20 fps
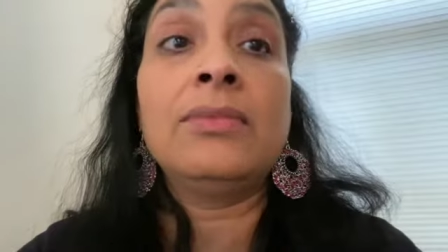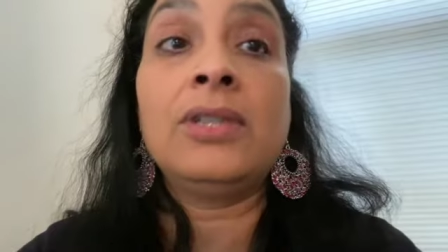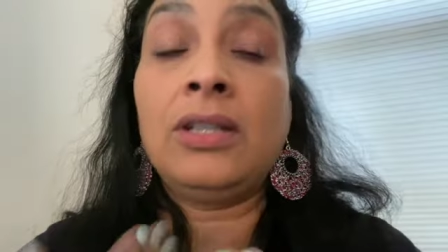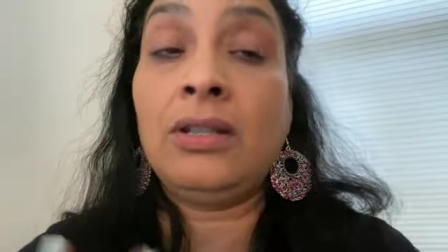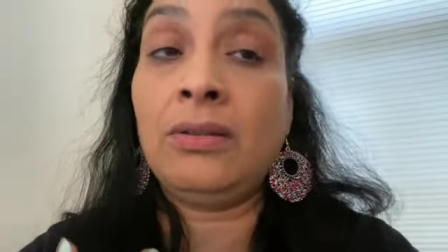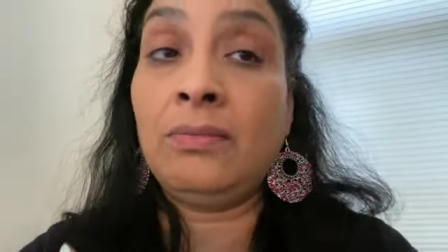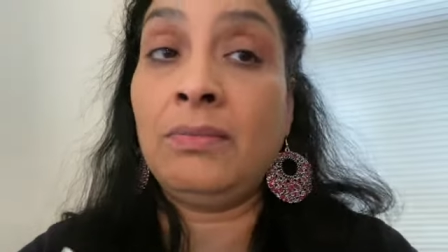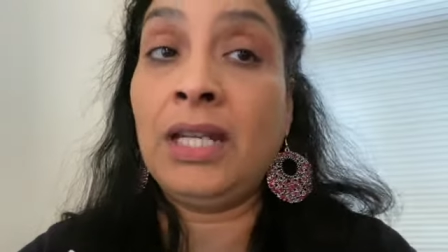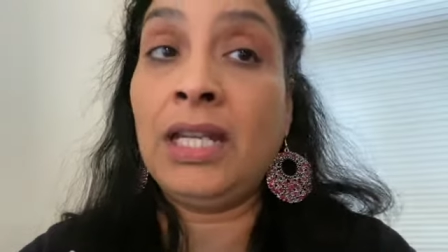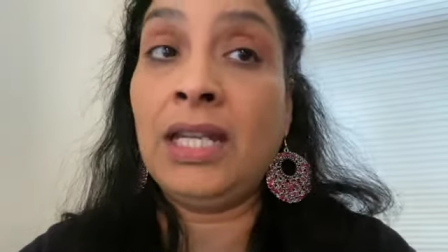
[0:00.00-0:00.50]

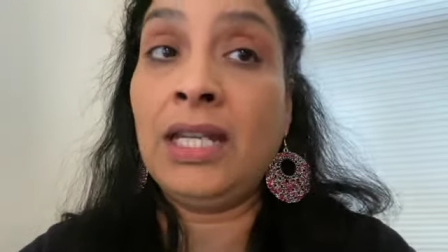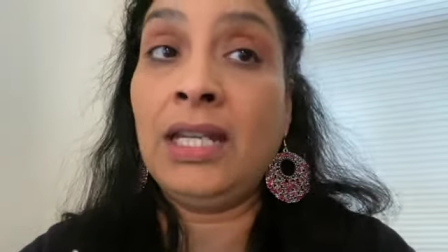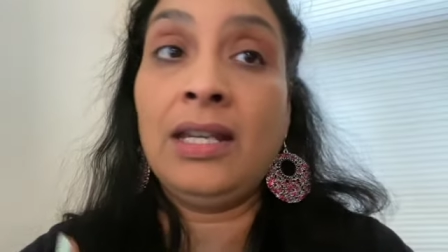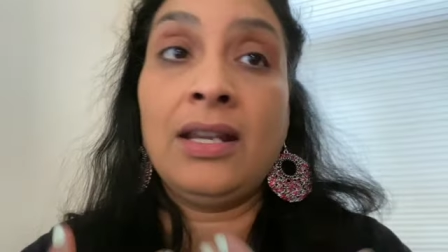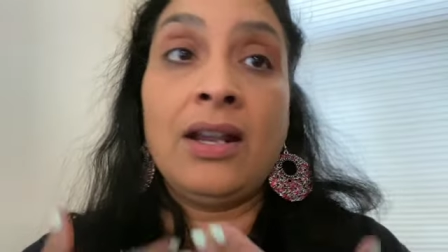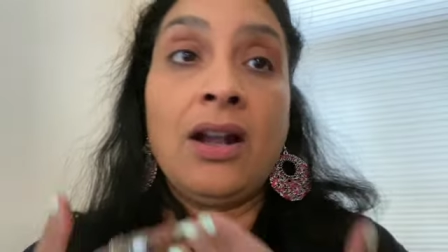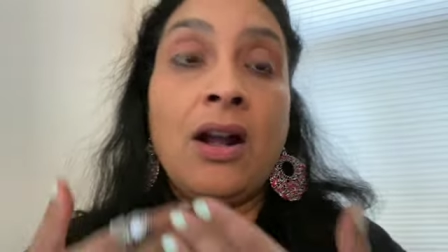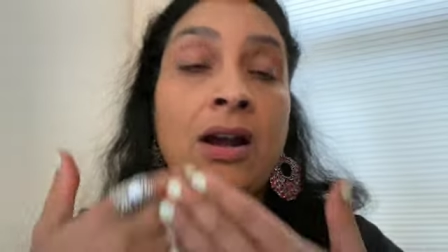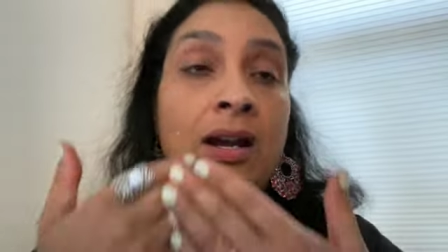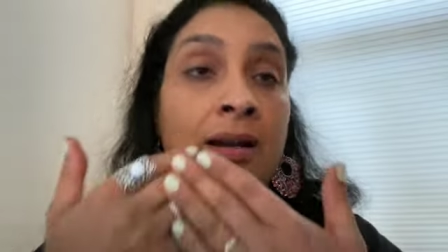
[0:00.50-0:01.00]
to me
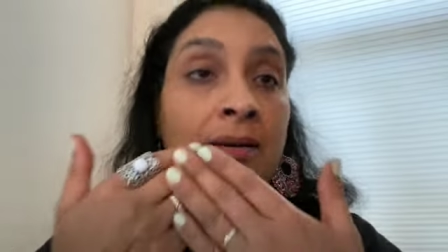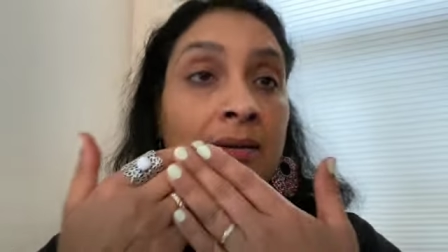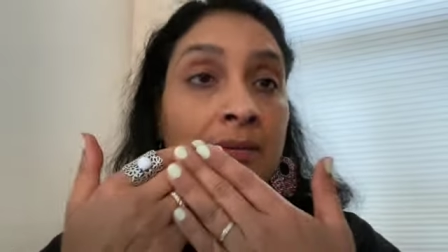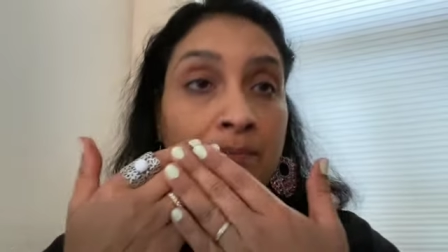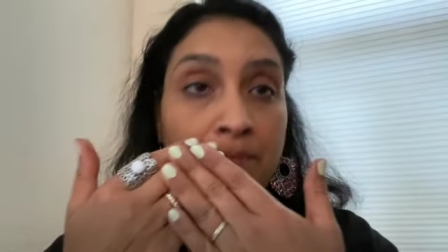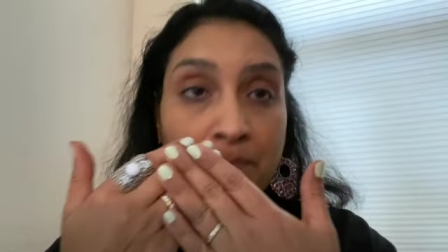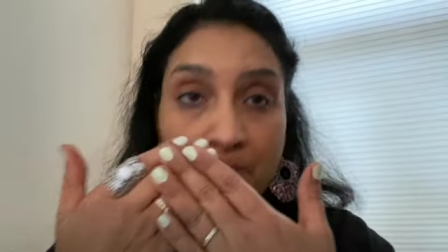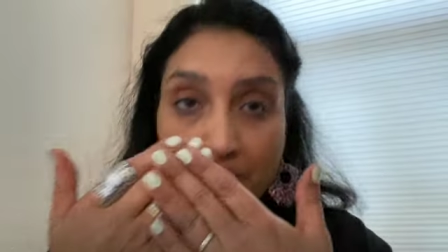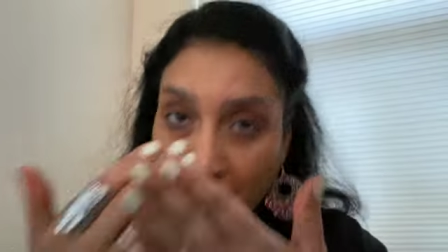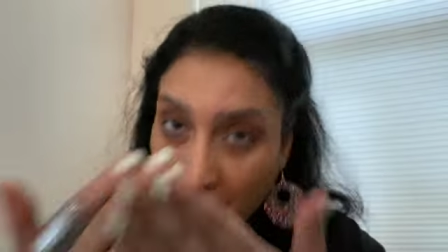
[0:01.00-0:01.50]
are
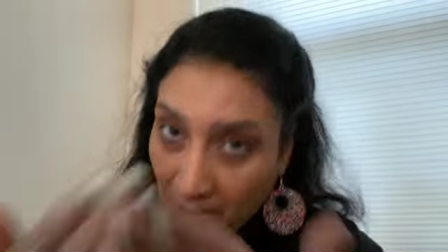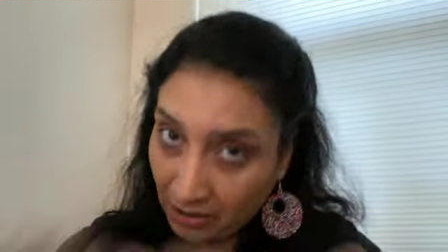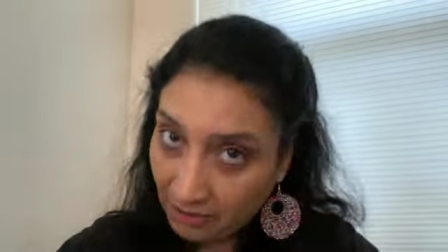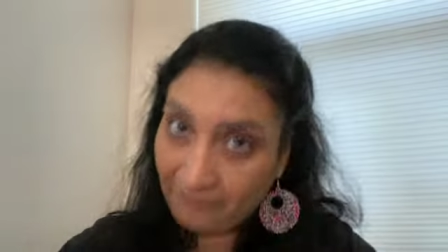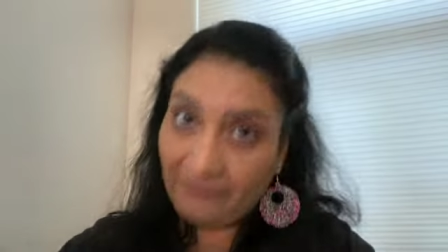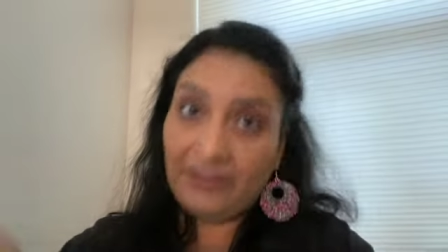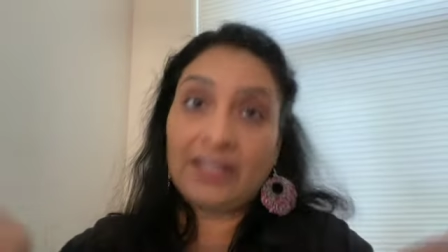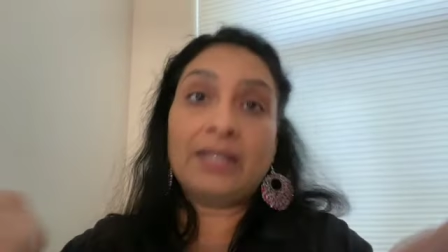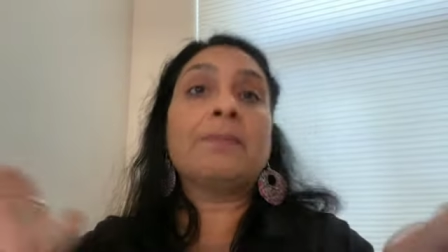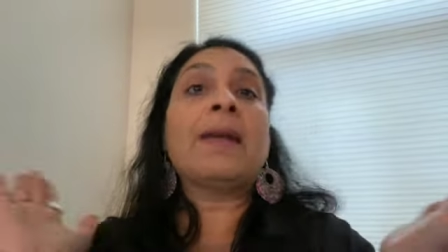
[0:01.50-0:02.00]

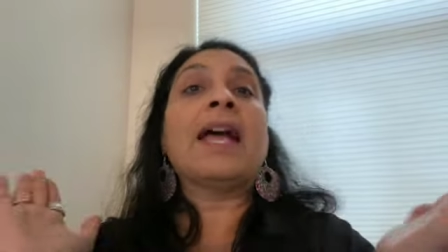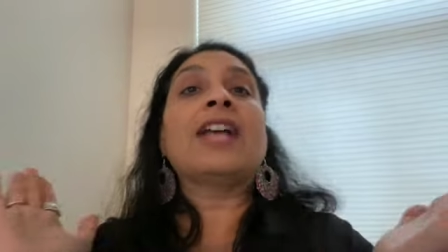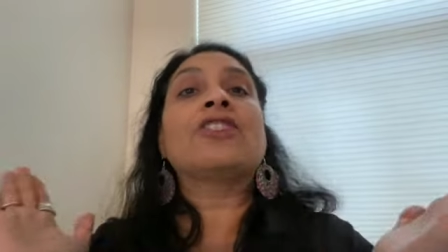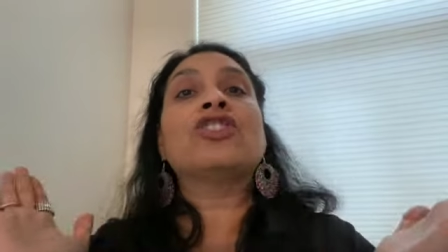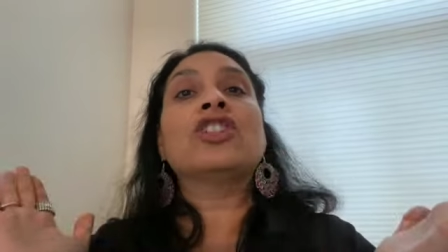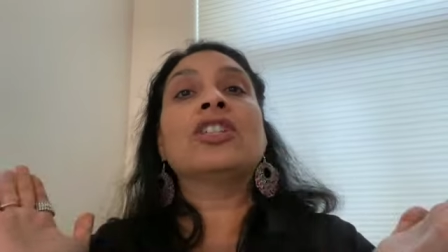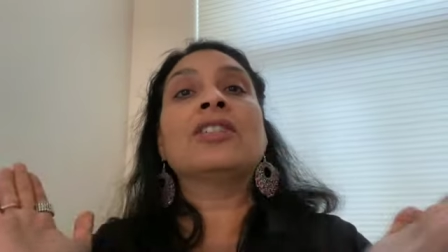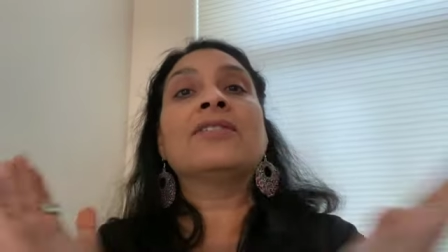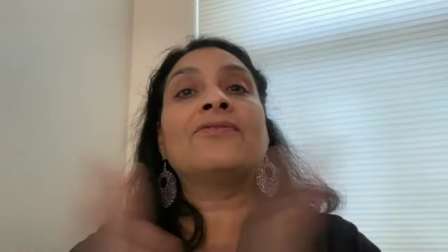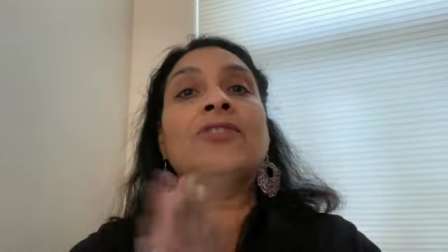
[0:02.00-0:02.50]
perfect
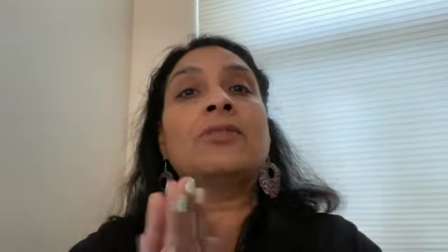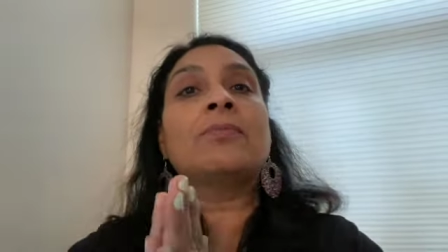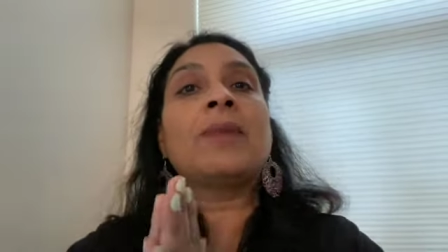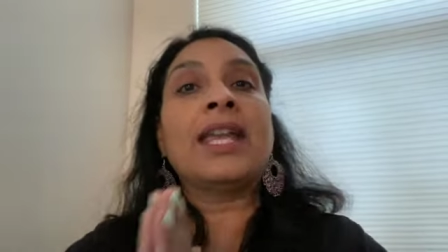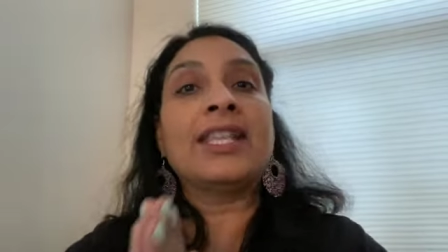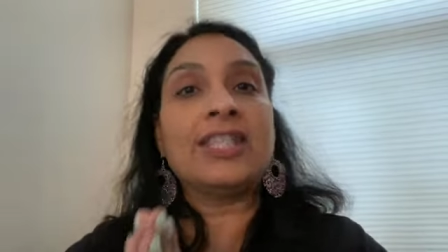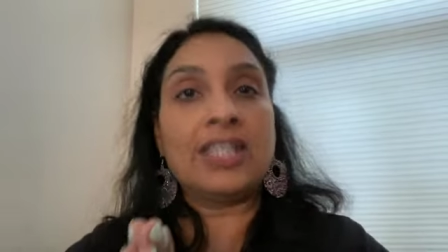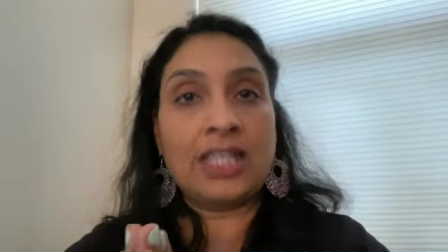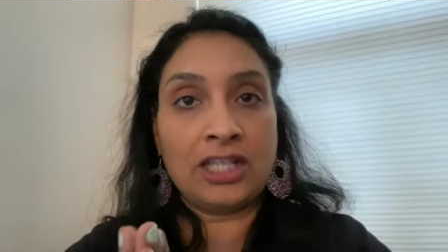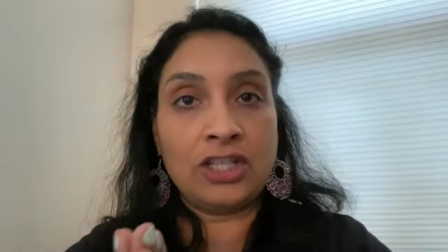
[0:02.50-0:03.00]
matches for
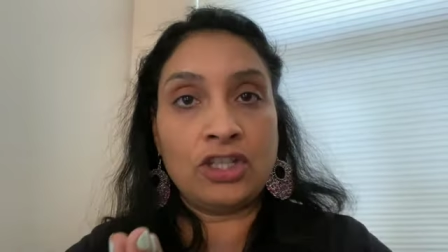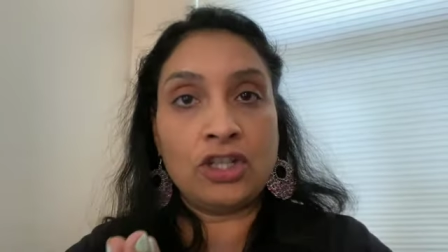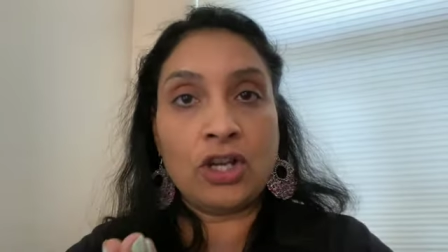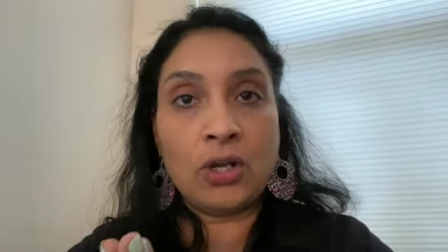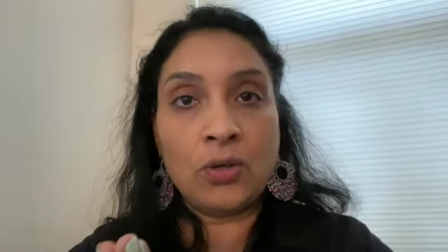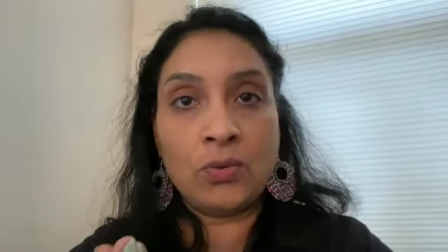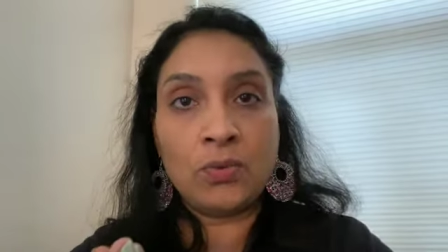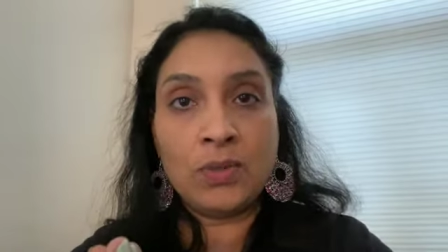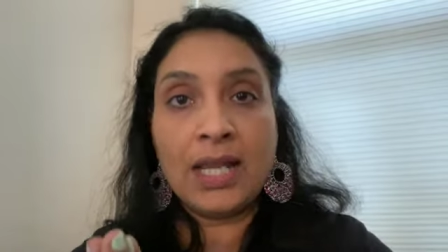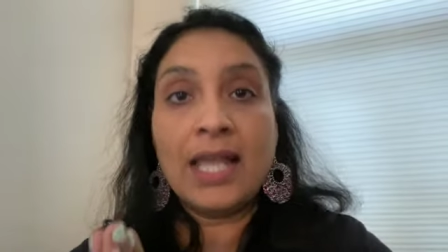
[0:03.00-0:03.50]
my skin
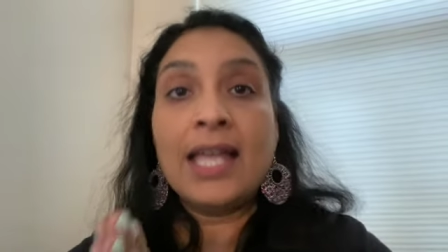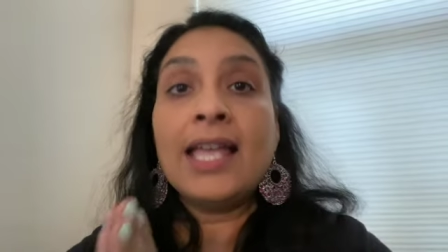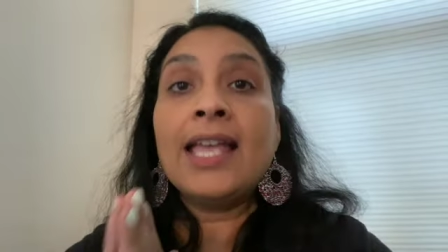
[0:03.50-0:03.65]
tone.